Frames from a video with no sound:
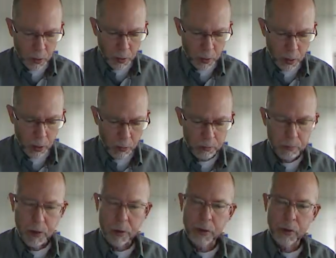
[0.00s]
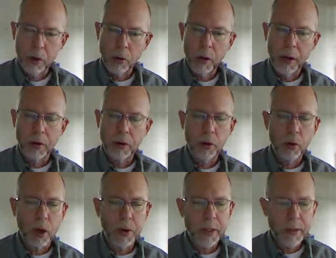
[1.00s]
So be sure you're ready to do
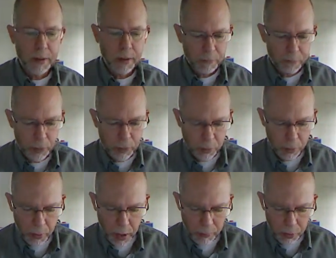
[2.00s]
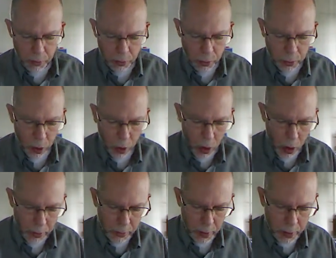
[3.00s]
all that stuff. Be sure you have a good
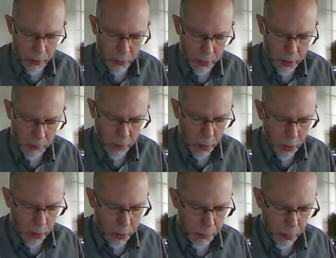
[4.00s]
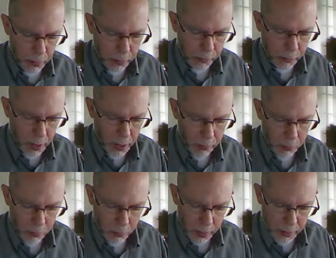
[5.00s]
online hookup. Let me look over my
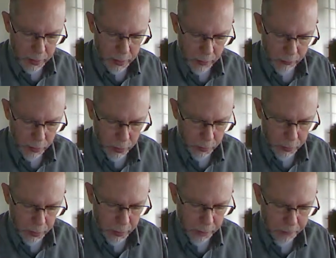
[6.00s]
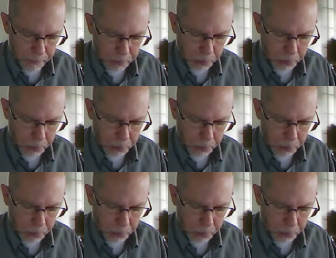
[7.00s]
stuff a little bit here.